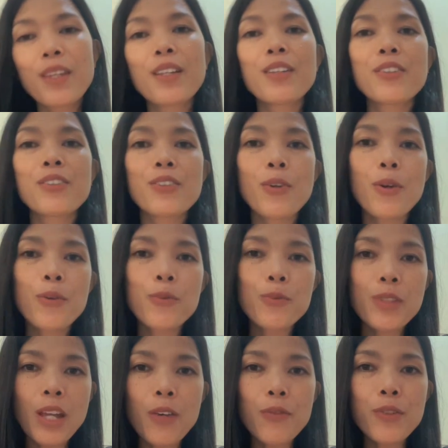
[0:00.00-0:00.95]
So
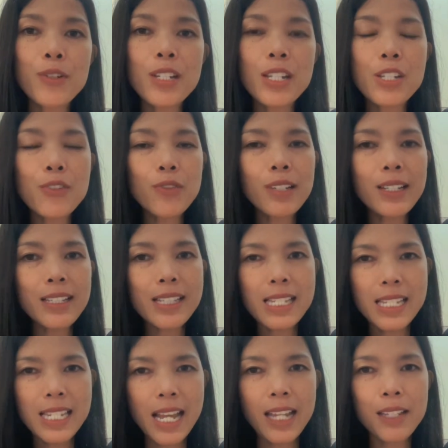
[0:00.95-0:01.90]
without further ado,
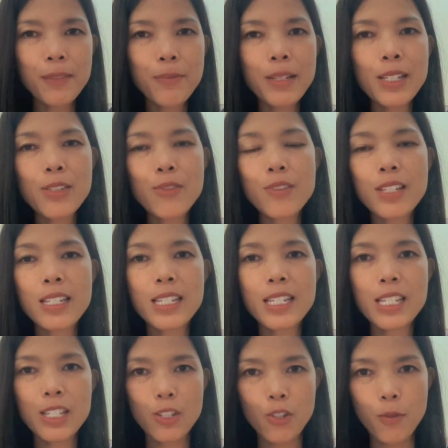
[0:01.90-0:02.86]
let's dive into this
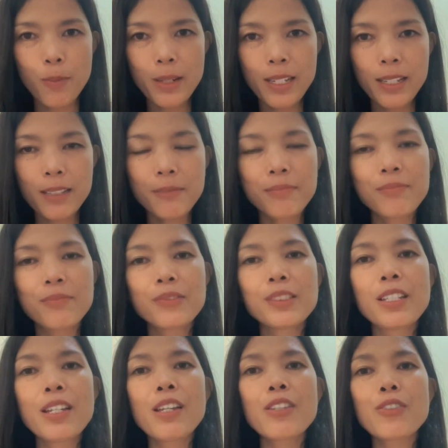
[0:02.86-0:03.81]
topic.
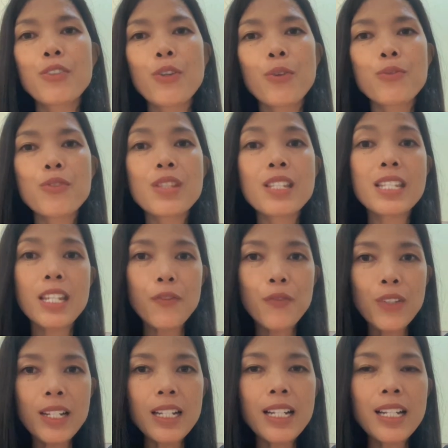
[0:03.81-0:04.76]
So
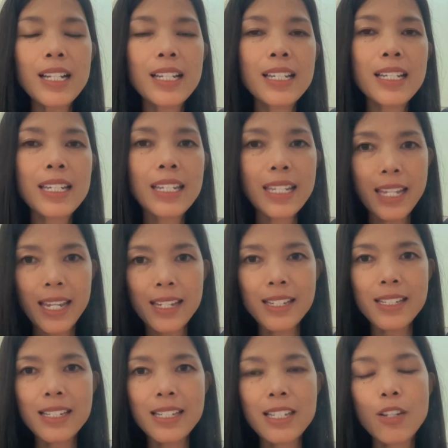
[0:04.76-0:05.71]
civil
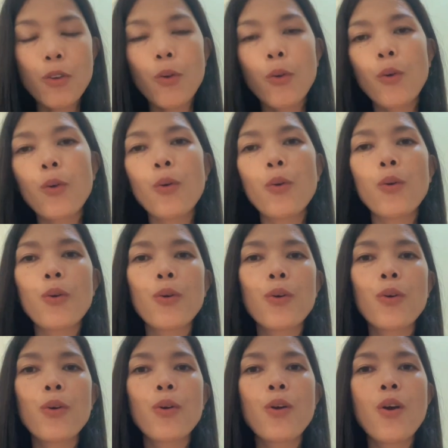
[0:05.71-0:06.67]
case or
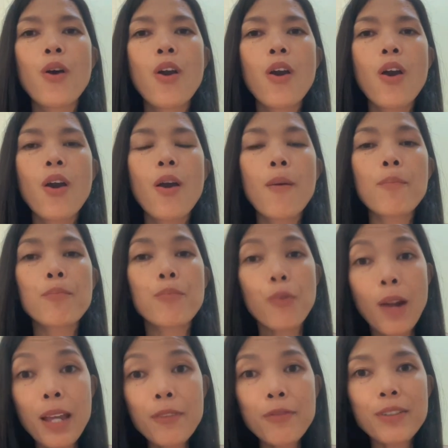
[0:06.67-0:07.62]

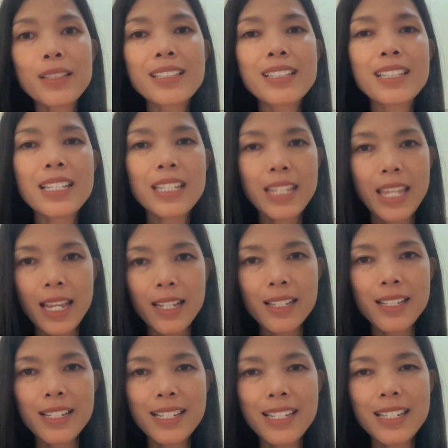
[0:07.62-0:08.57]
private
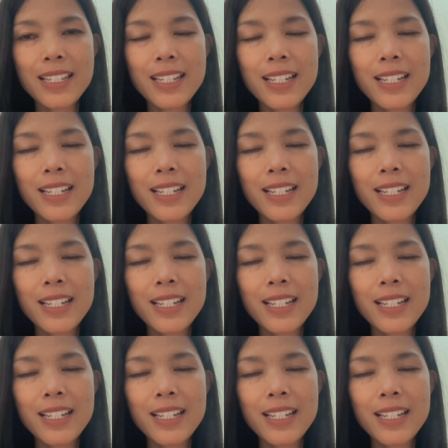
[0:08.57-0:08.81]
case.